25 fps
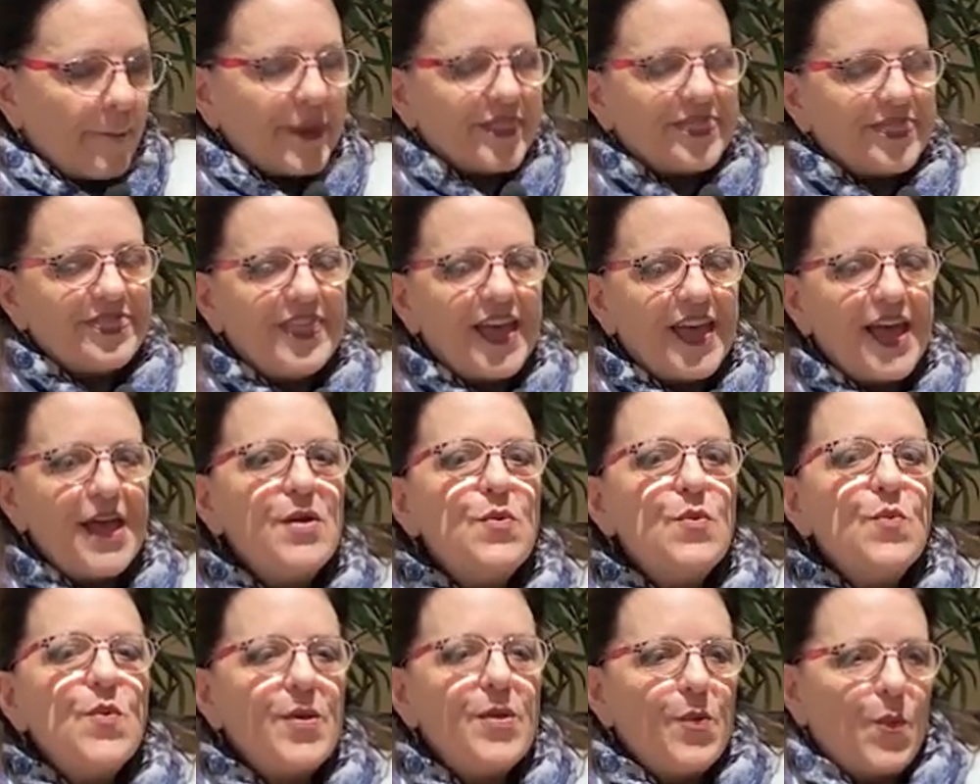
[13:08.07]
But
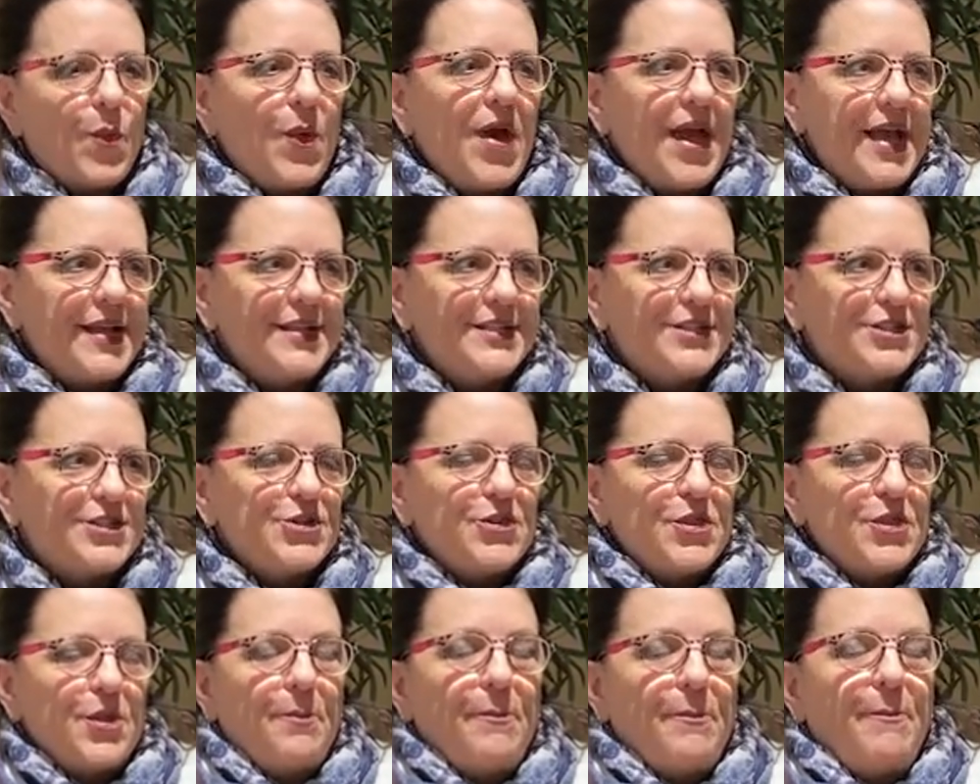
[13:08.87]
then we went
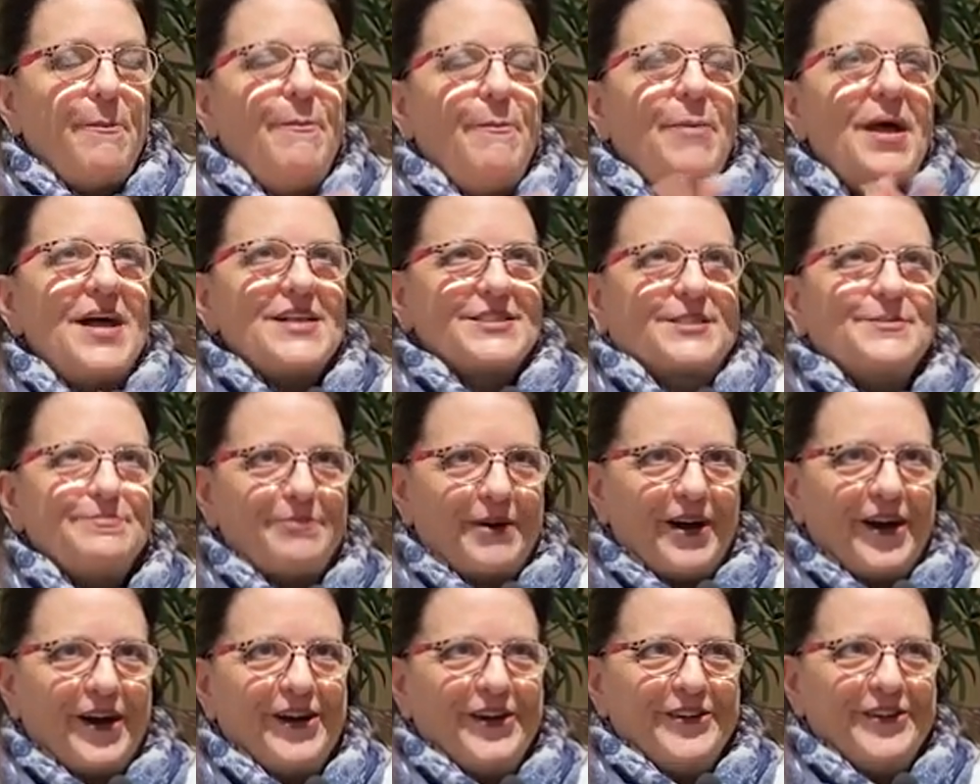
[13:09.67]
to the
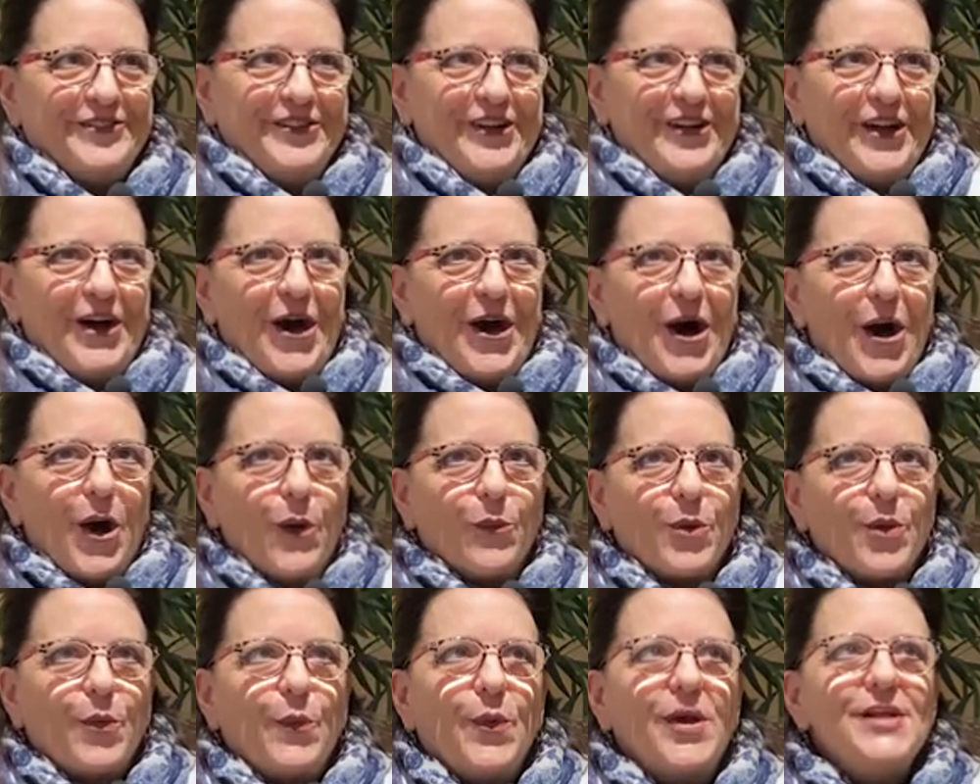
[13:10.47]
best part of it
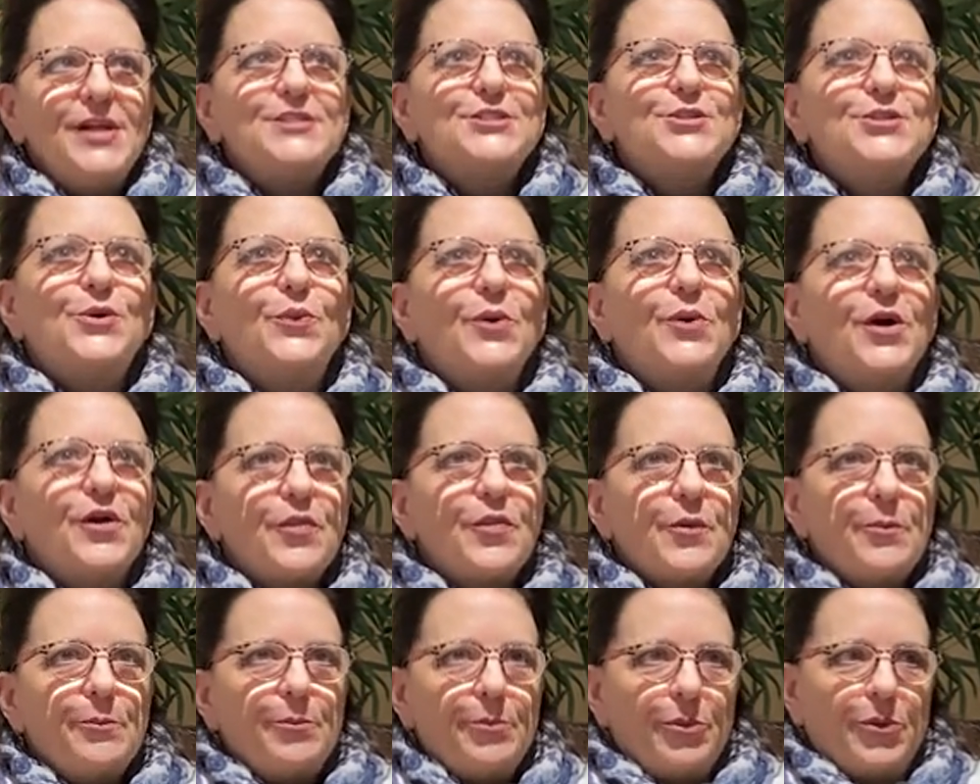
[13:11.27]
all. We went to
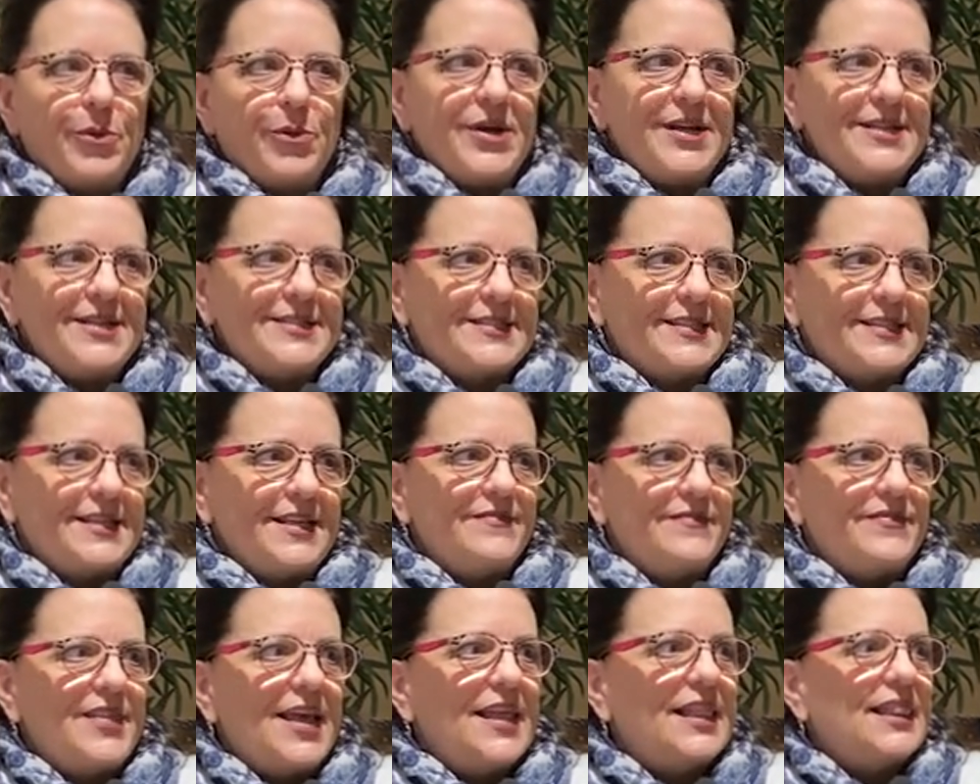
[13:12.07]
where the boys
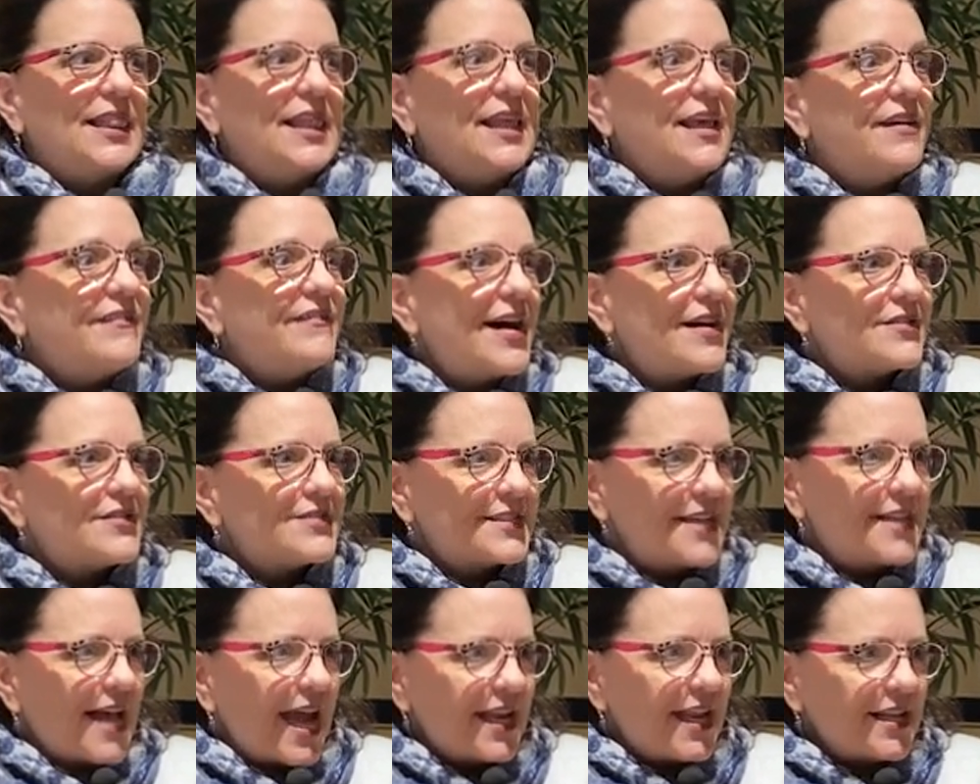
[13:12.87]
live. They live
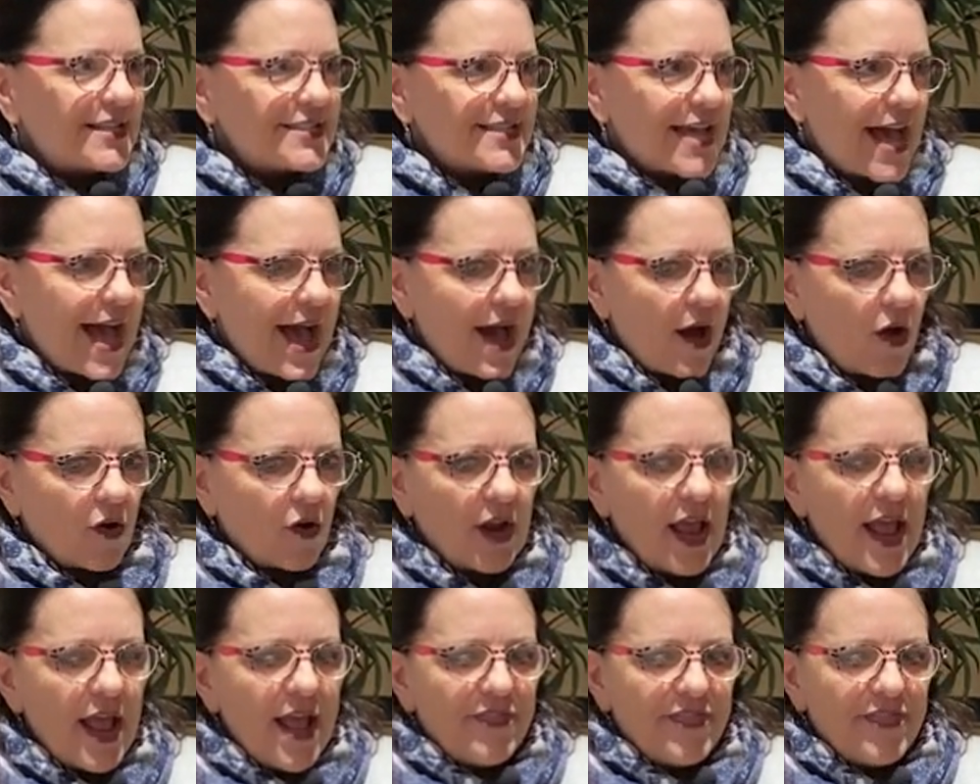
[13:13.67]
outside of
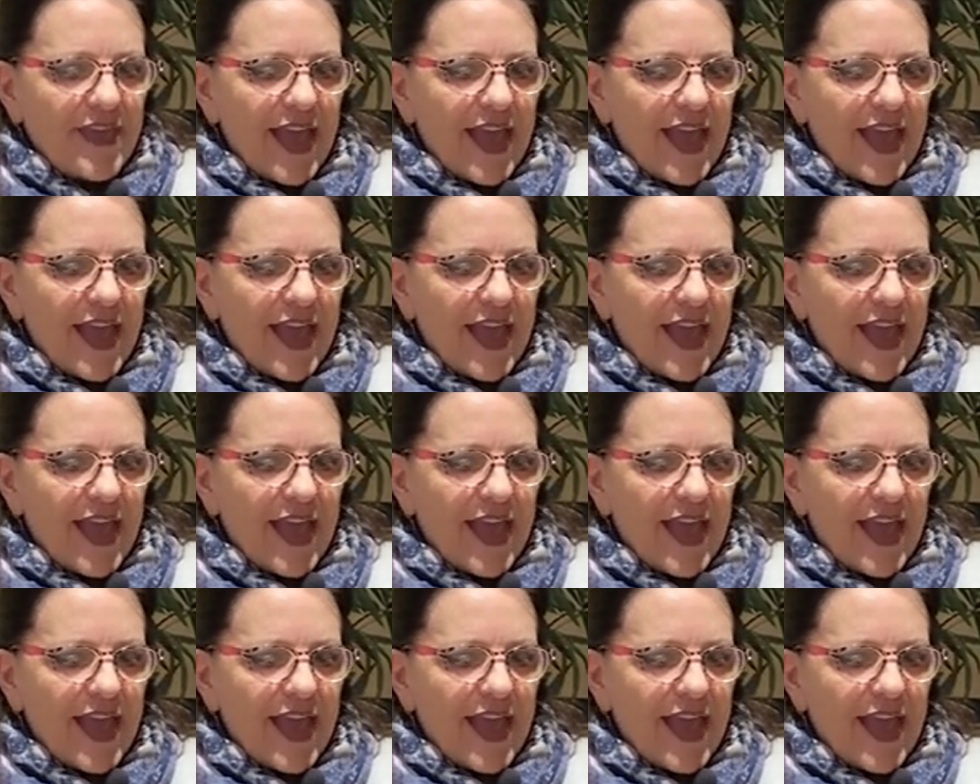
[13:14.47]
town.